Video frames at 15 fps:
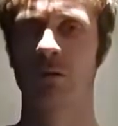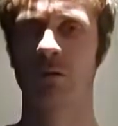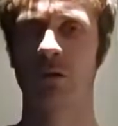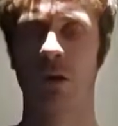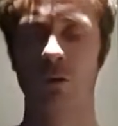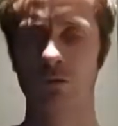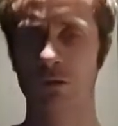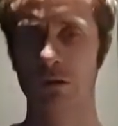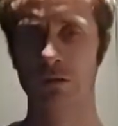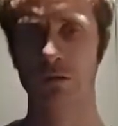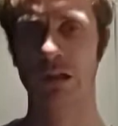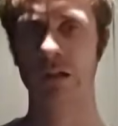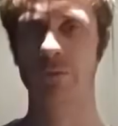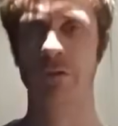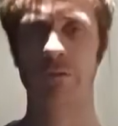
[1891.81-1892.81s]
Don't just
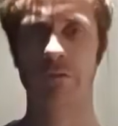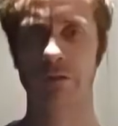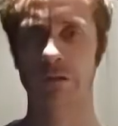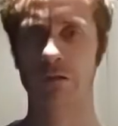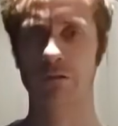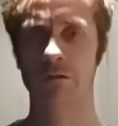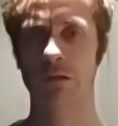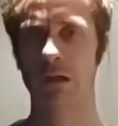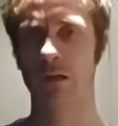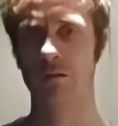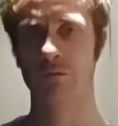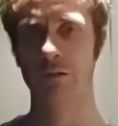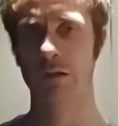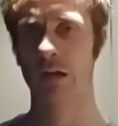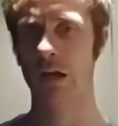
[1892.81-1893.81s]
keep it for
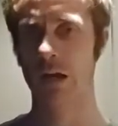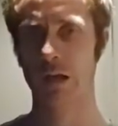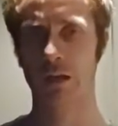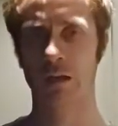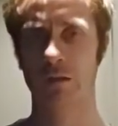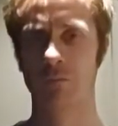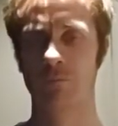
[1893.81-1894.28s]
yourself and hide